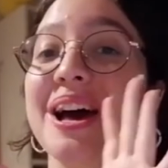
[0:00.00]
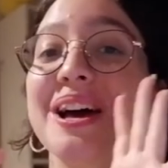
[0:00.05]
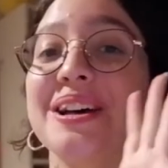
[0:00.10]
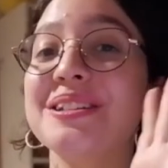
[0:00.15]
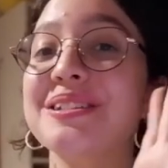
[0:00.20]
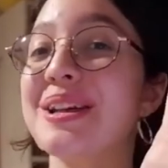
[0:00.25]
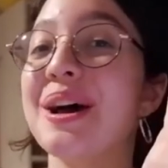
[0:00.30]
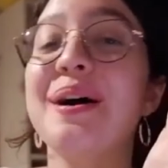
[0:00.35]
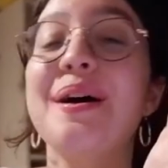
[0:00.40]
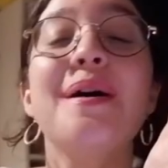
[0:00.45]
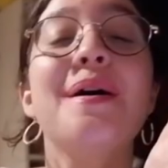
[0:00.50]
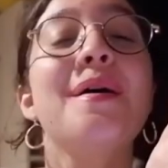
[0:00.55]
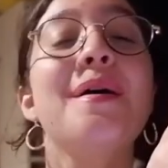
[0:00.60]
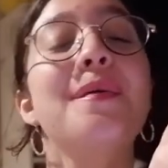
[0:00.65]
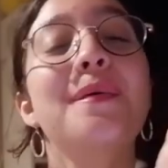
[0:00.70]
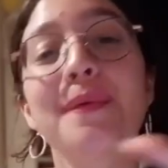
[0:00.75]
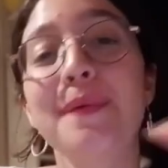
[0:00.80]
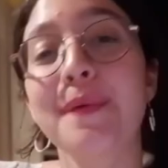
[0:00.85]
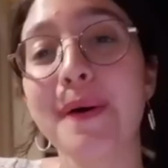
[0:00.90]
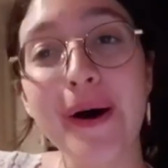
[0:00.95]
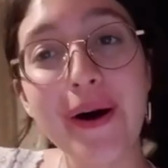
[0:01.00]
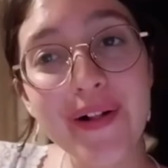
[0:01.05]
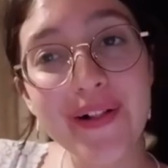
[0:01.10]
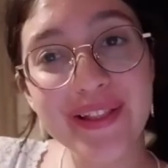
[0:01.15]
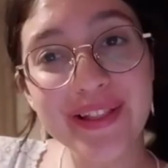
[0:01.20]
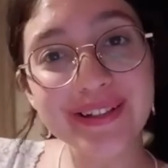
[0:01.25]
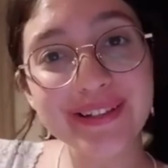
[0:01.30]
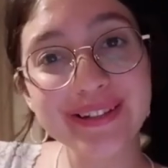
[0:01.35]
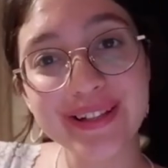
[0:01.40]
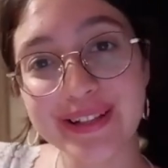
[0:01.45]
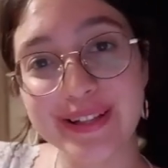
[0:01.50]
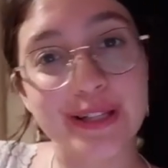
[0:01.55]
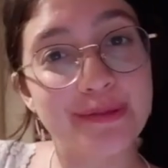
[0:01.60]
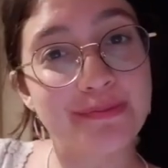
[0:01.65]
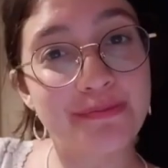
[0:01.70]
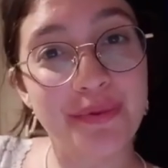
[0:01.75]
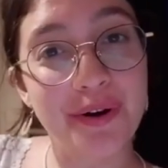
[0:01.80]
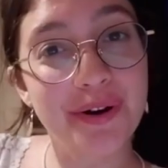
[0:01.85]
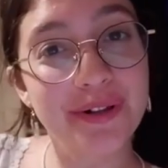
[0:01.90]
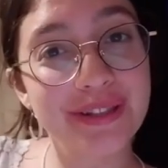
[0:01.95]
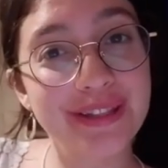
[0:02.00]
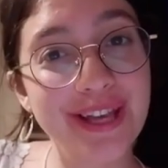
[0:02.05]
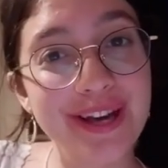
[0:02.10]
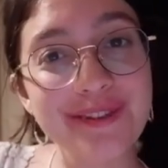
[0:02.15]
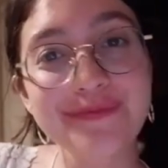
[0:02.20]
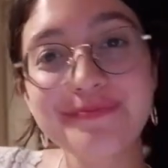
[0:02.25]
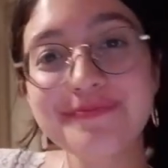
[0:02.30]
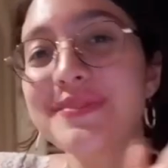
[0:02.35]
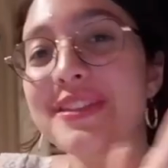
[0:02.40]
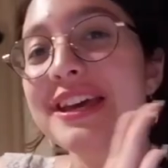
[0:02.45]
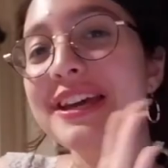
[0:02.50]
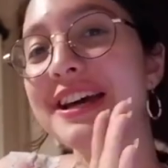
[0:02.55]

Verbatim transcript: as well to support them.